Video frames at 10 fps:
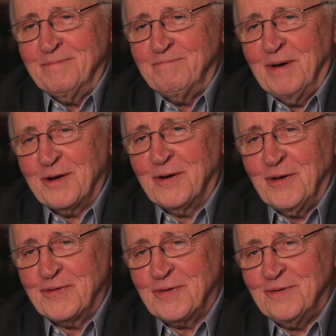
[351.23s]

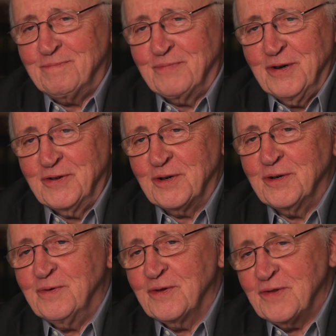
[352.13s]
Pentecostal preacher
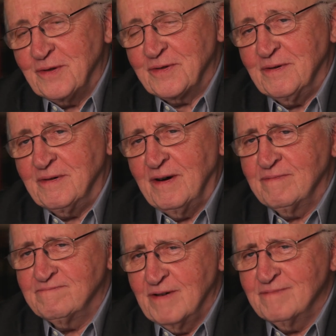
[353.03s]
who was also
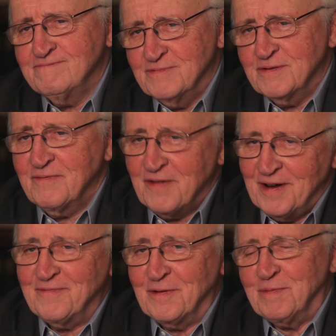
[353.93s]
a, a, really
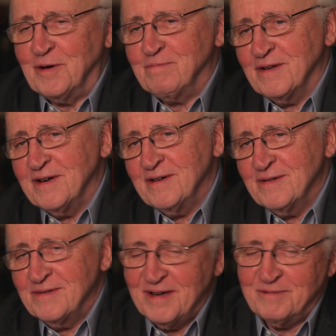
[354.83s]
fine football player,
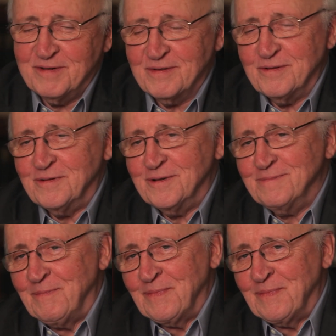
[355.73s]
now with the Lord.